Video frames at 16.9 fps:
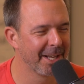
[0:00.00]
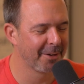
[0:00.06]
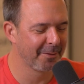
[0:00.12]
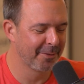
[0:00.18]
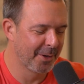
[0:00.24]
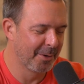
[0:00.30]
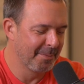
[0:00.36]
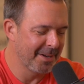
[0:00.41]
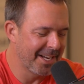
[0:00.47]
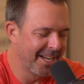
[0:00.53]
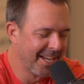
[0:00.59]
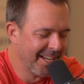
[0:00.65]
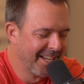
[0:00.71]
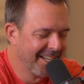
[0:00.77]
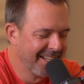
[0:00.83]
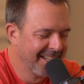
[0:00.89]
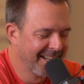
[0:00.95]
interviewing me.
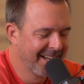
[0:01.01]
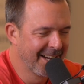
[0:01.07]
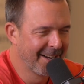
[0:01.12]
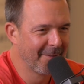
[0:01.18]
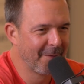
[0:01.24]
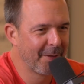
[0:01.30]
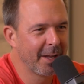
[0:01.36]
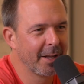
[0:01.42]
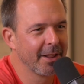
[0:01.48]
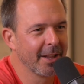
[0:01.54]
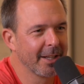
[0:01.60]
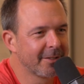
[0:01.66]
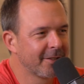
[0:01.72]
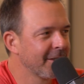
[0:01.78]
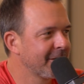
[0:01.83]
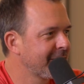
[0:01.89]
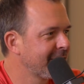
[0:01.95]

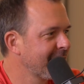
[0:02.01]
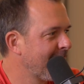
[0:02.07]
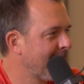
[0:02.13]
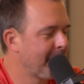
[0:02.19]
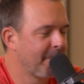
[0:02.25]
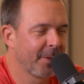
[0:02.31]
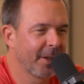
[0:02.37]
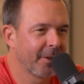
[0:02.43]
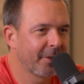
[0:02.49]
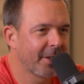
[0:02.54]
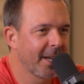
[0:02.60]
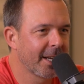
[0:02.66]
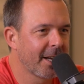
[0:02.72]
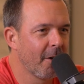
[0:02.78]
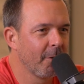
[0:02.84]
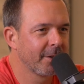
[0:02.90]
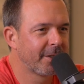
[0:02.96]
Let's
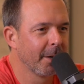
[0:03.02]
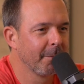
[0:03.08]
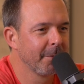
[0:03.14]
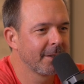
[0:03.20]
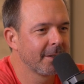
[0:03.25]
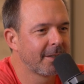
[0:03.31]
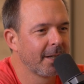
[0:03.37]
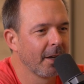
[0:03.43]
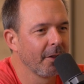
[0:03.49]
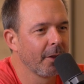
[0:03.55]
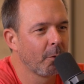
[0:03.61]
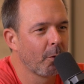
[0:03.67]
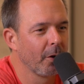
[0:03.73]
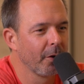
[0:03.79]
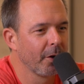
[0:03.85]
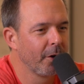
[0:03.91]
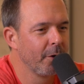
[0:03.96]
get going. Tell the
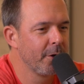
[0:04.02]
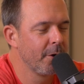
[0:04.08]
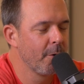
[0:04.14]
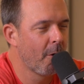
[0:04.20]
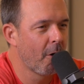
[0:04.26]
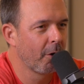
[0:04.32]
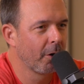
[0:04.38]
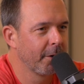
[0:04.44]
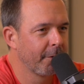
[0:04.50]
world who you are